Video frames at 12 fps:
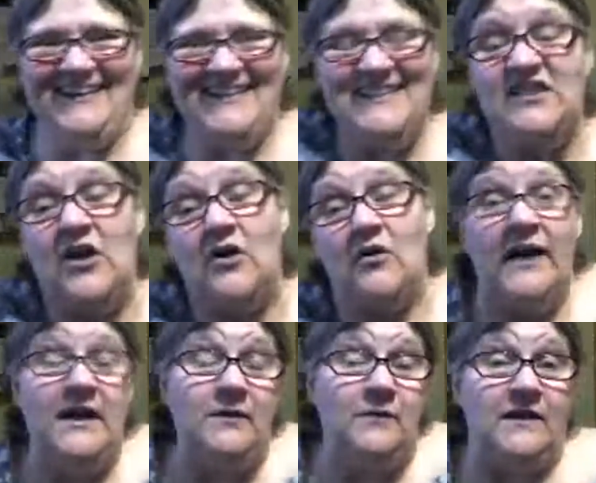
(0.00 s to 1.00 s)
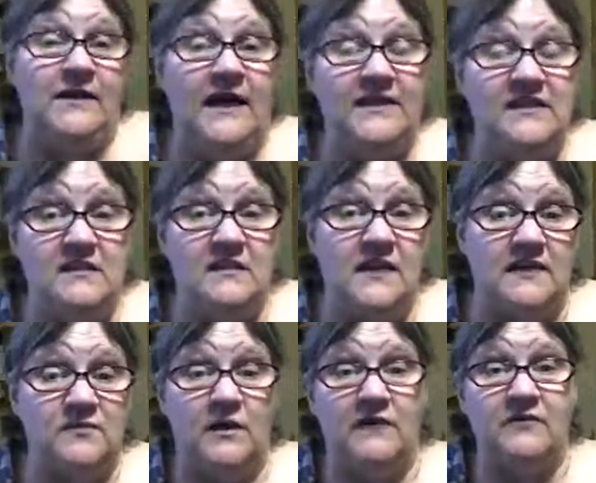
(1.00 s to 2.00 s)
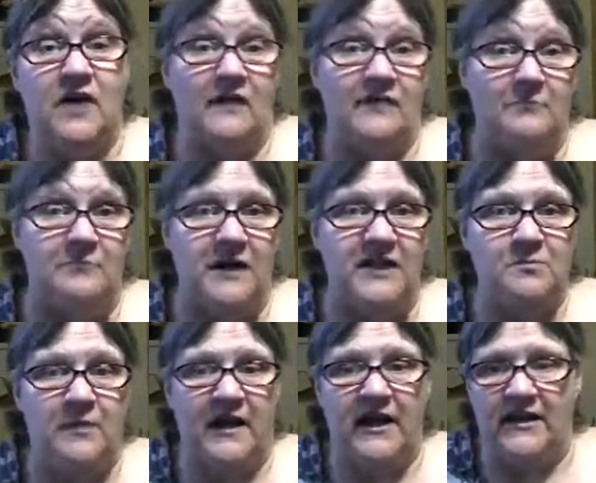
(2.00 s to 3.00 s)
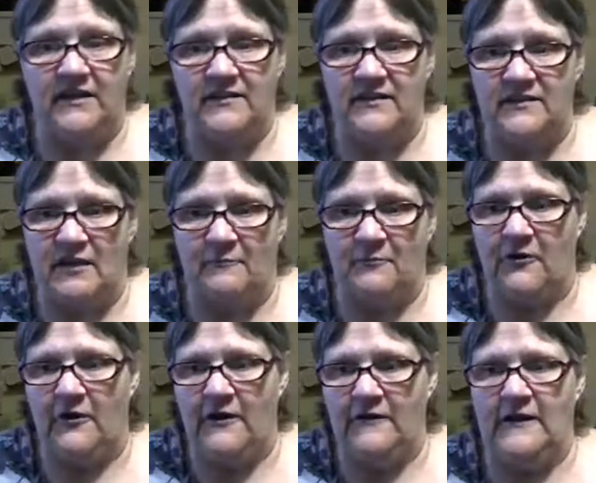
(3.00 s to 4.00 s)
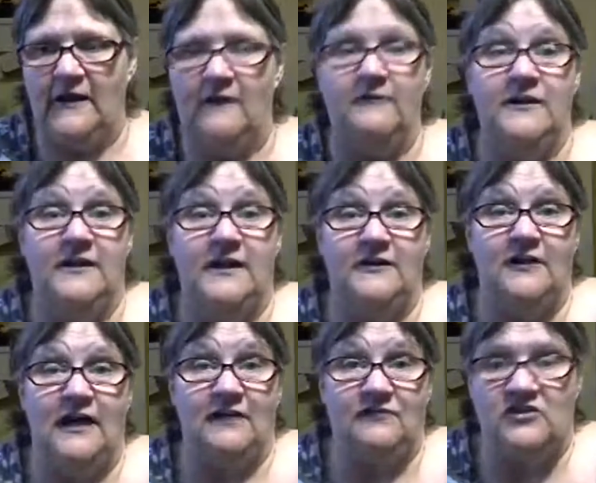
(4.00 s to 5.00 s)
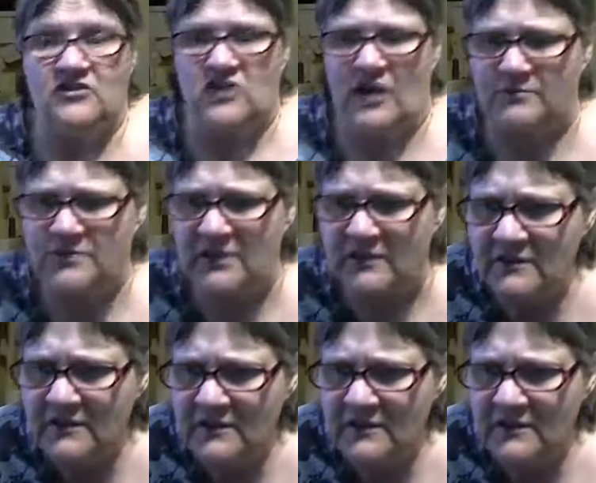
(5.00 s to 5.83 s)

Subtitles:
So anyway, that's what I've got. I've got baked spaghetti in the oven, and I don't have to stop to.